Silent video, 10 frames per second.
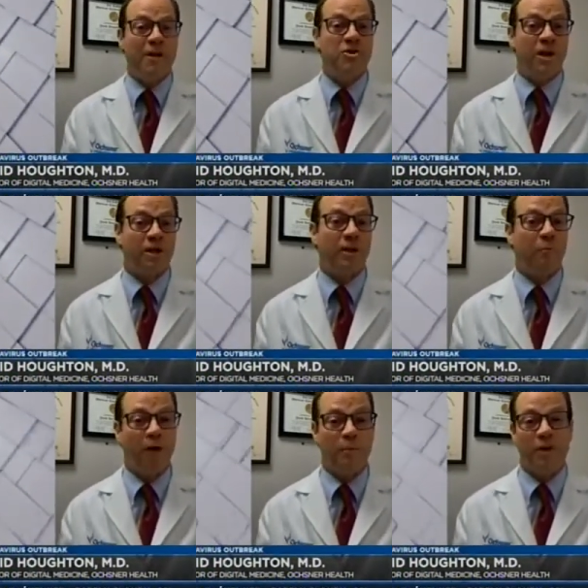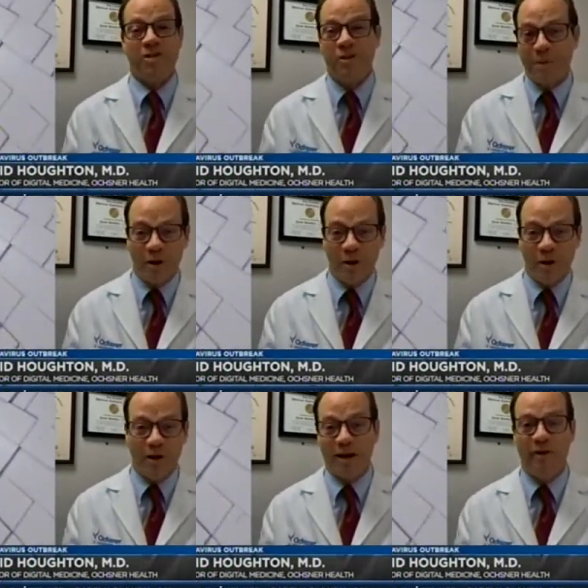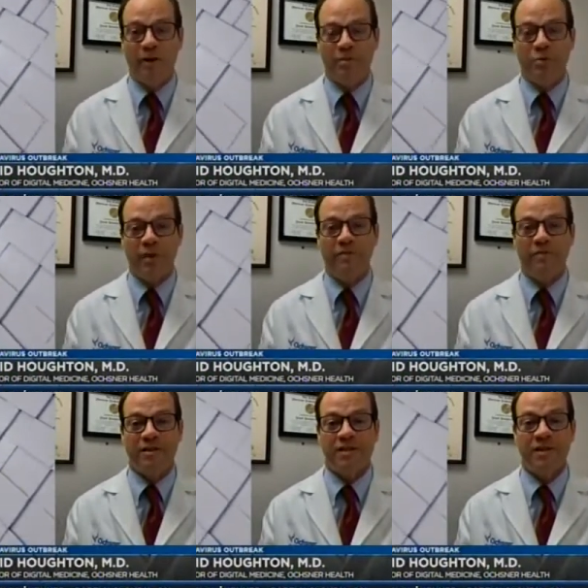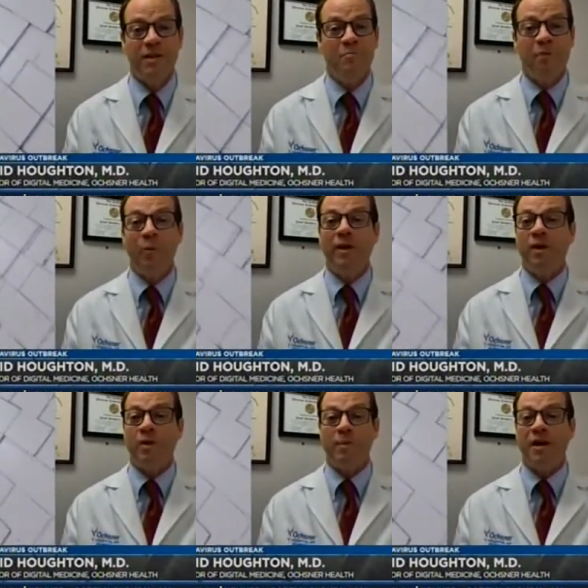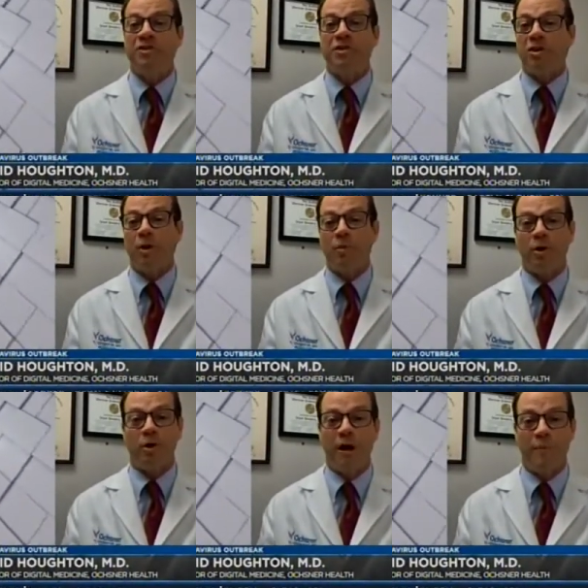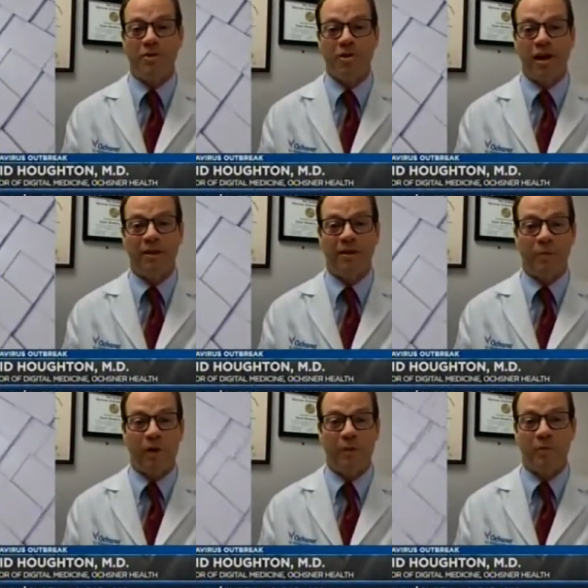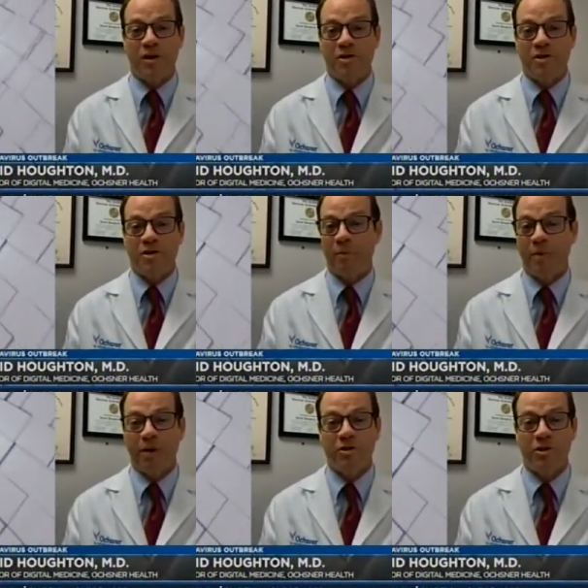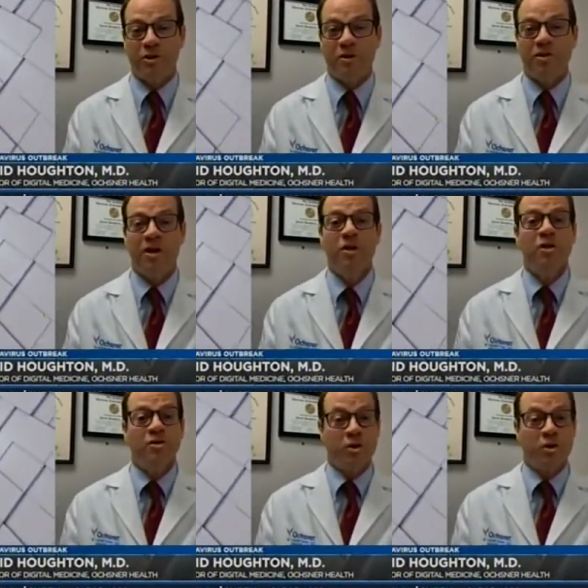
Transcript: They may check their blood pressure periodically in between visits, but we know the patients in our program are checking their blood pressure or their blood sugars